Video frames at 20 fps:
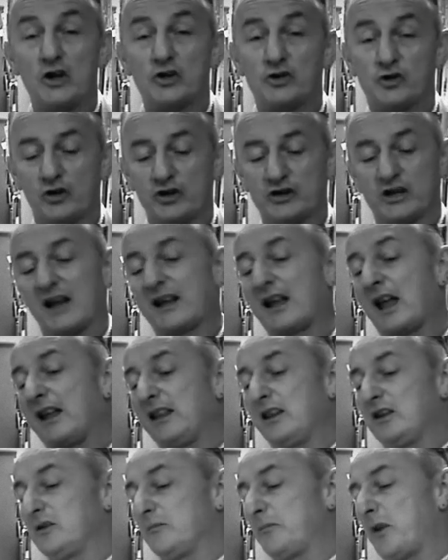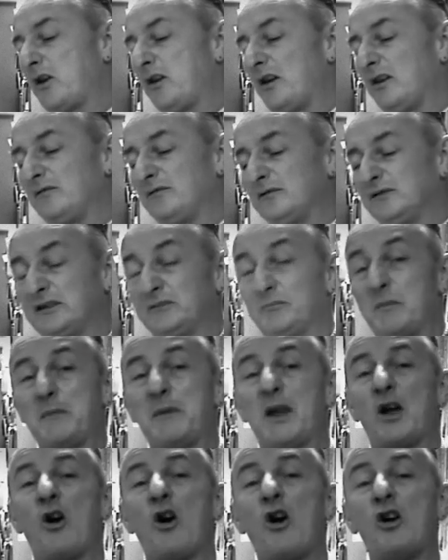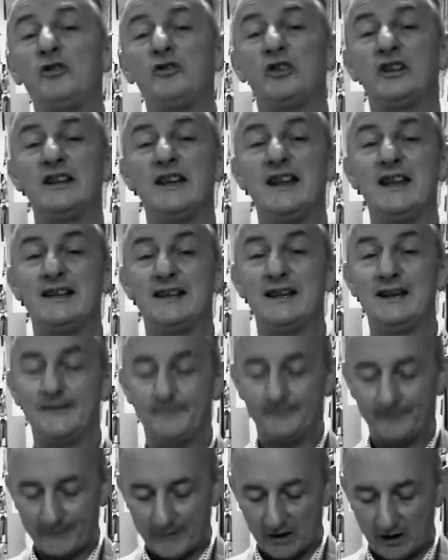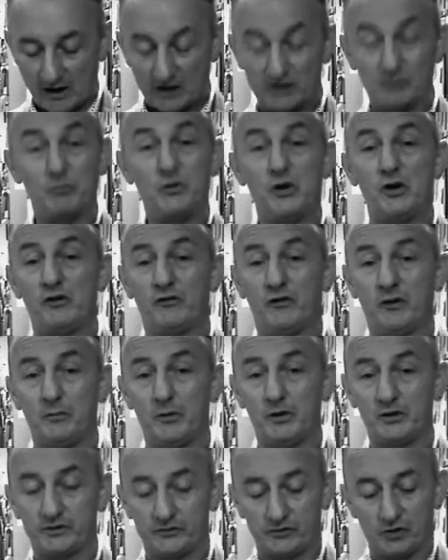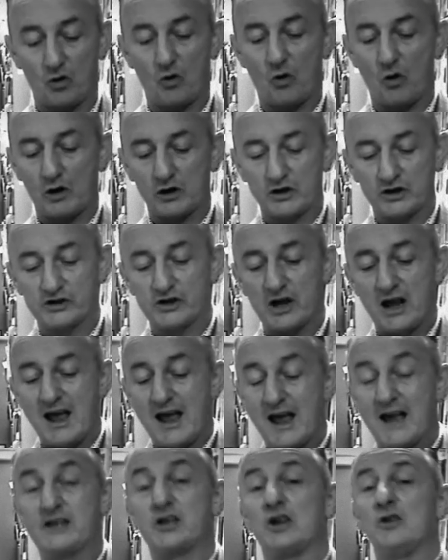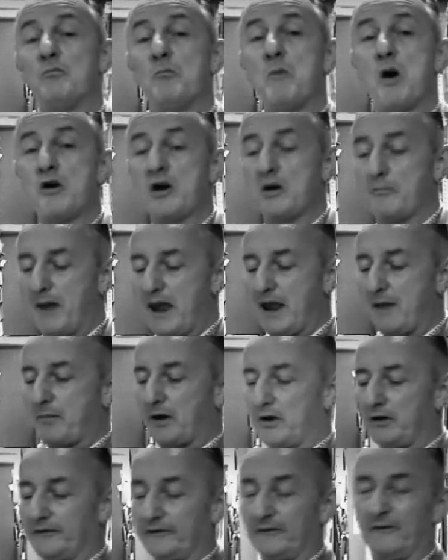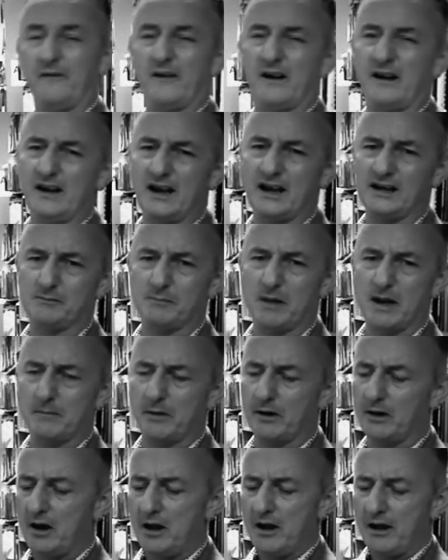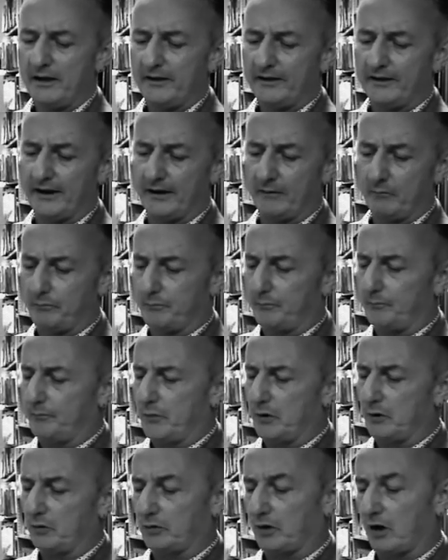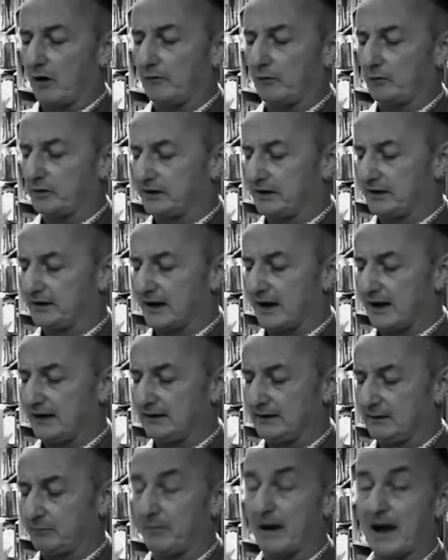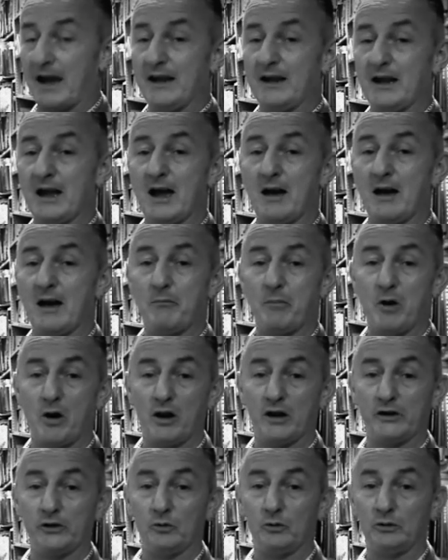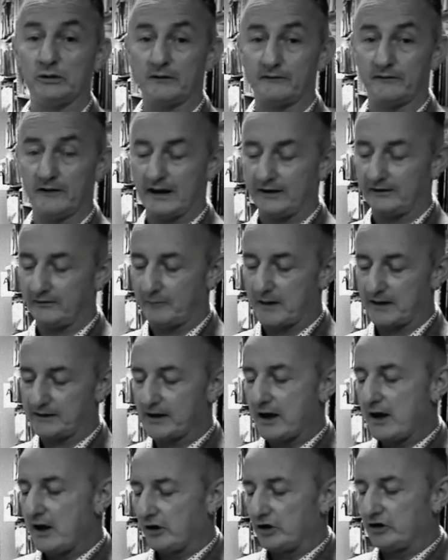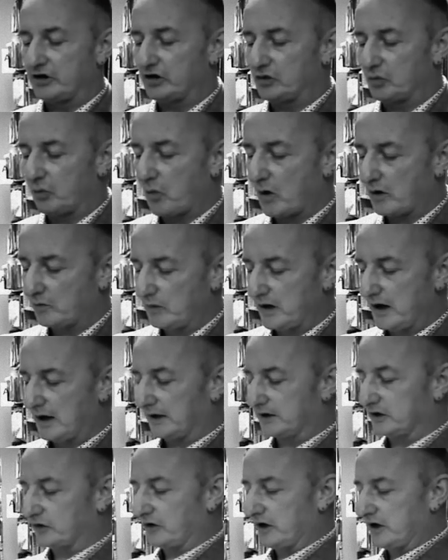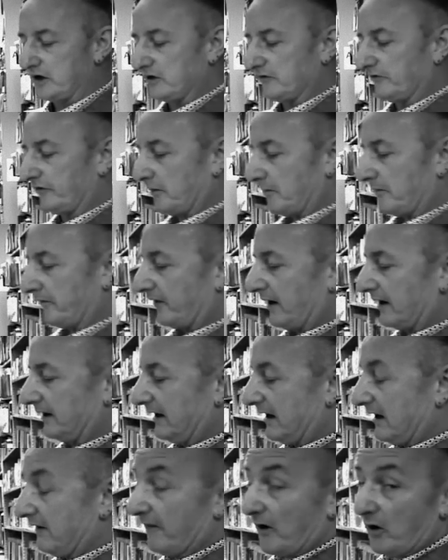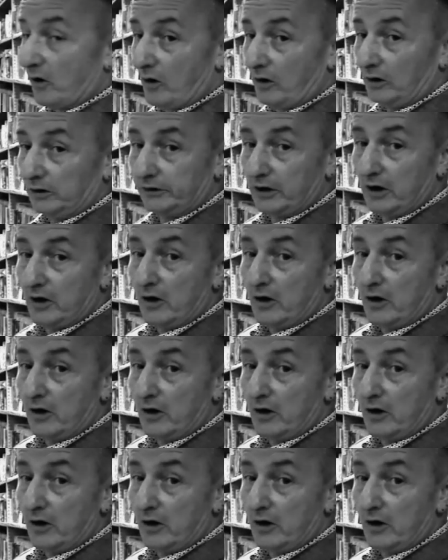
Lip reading: So there's, I think there's about maybe 180. It's beautiful books, gorgeous. It's on monk paper, very nice paper. The book cover was designed by Paula Nolan, a friend of mine. There's just one wee illustration from a friend, Kiva Holland.